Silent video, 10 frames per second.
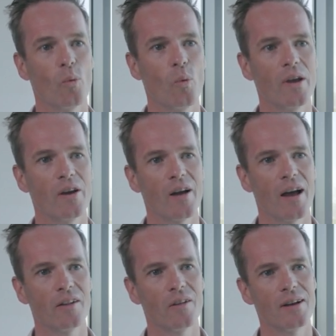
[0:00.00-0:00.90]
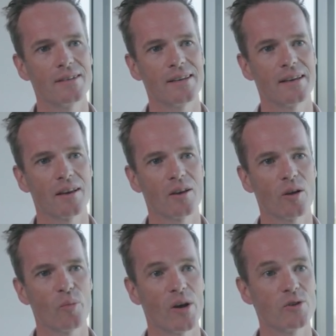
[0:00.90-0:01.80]
we are analysing
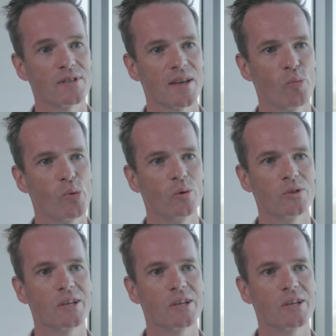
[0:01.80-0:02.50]
patient samples